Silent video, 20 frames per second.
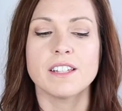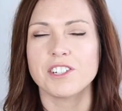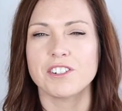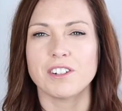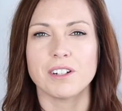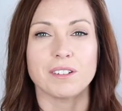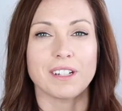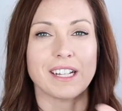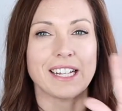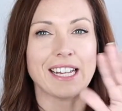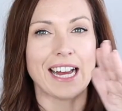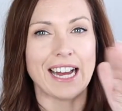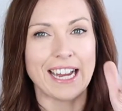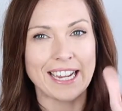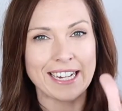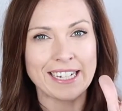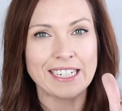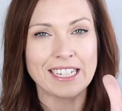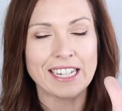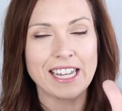Cheryl
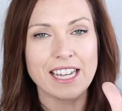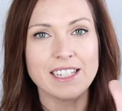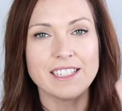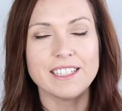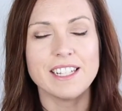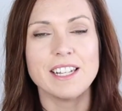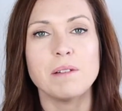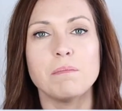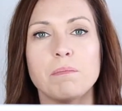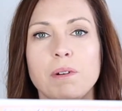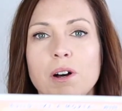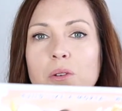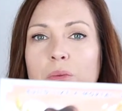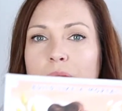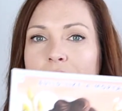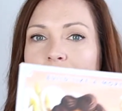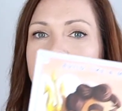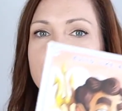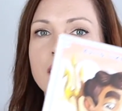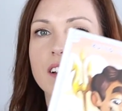kind of gets it, but
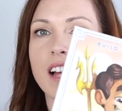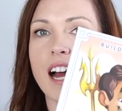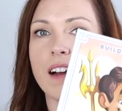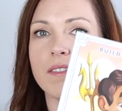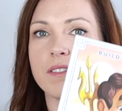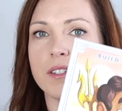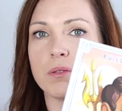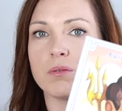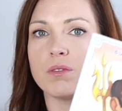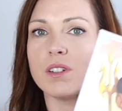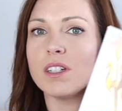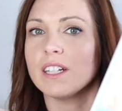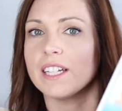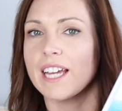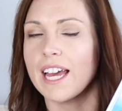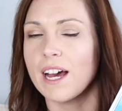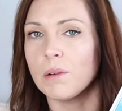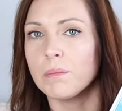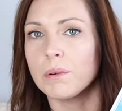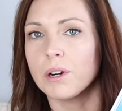we still have to really
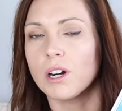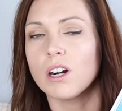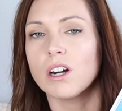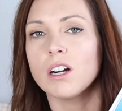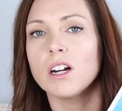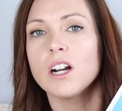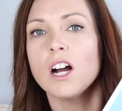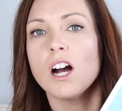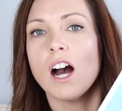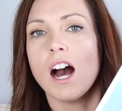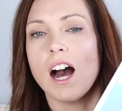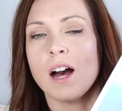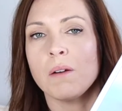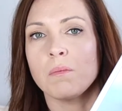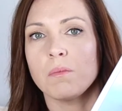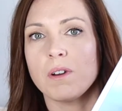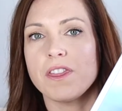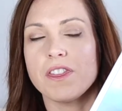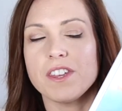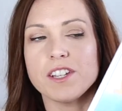help her
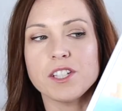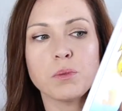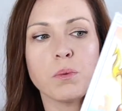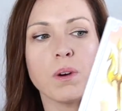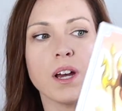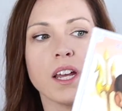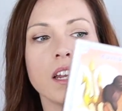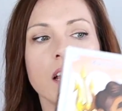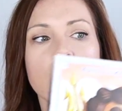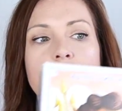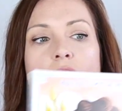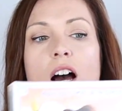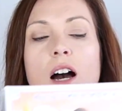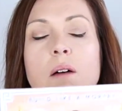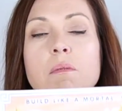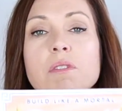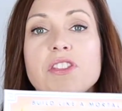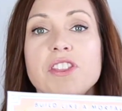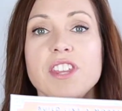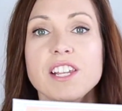with this one.
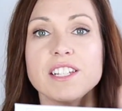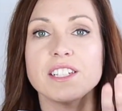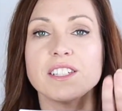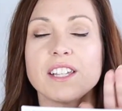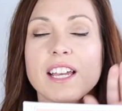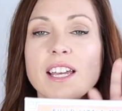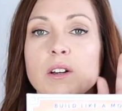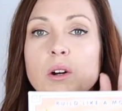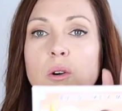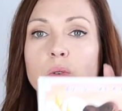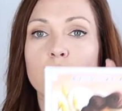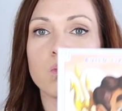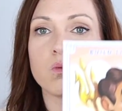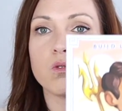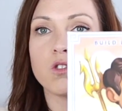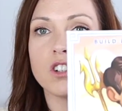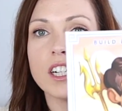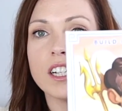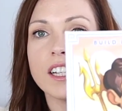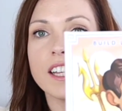This is a
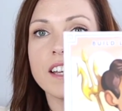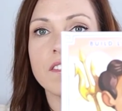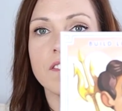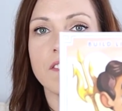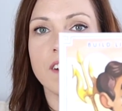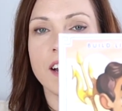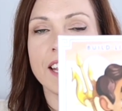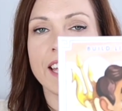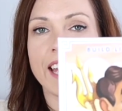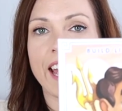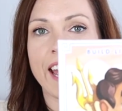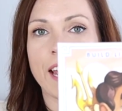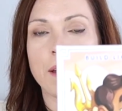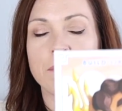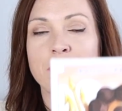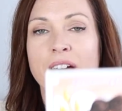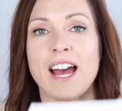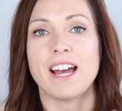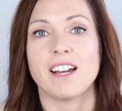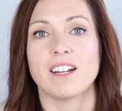really fun game
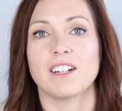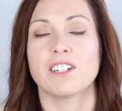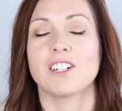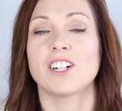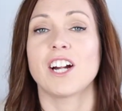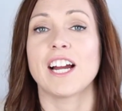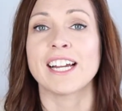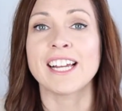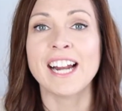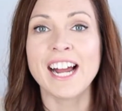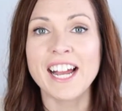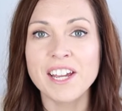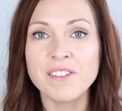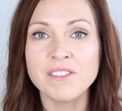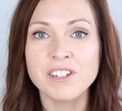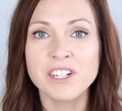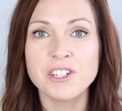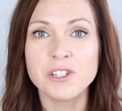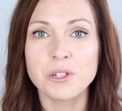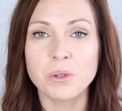that Craig and I
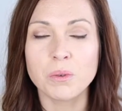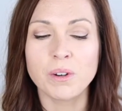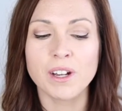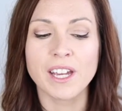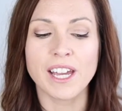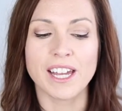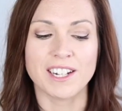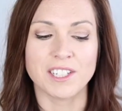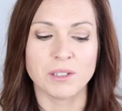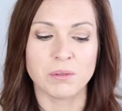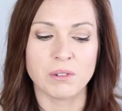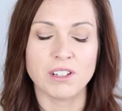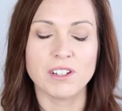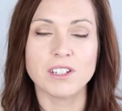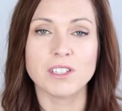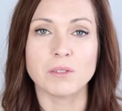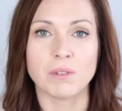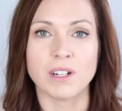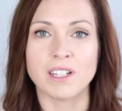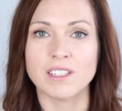even enjoy. And it's one of
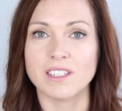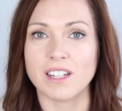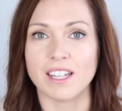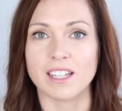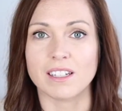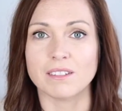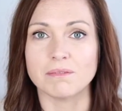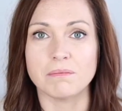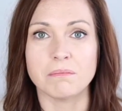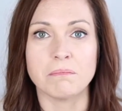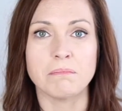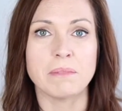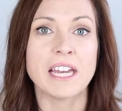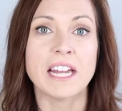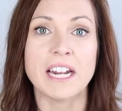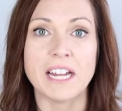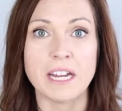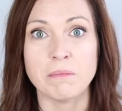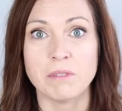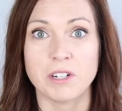those ones like me
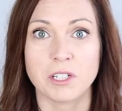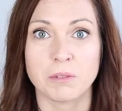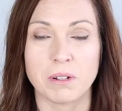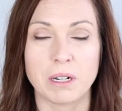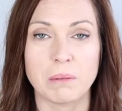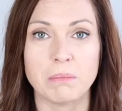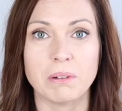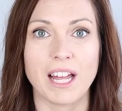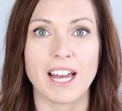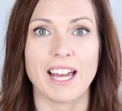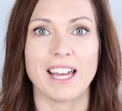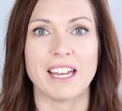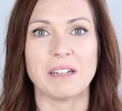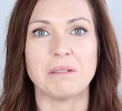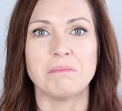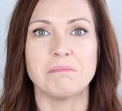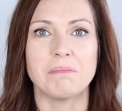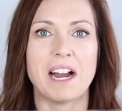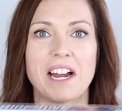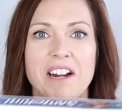and him just want to play
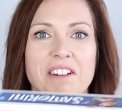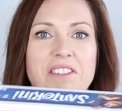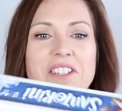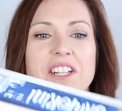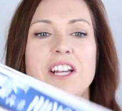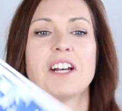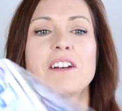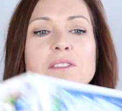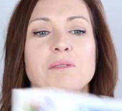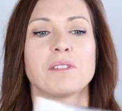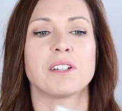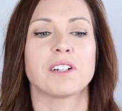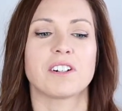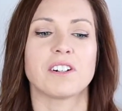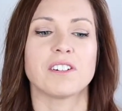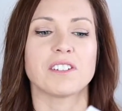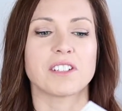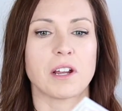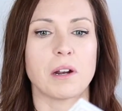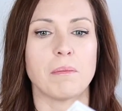by ourselves when the
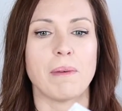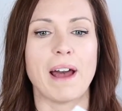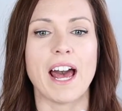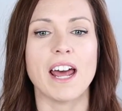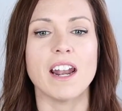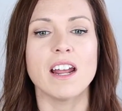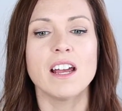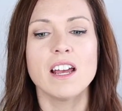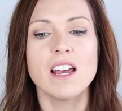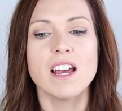girls go to bed.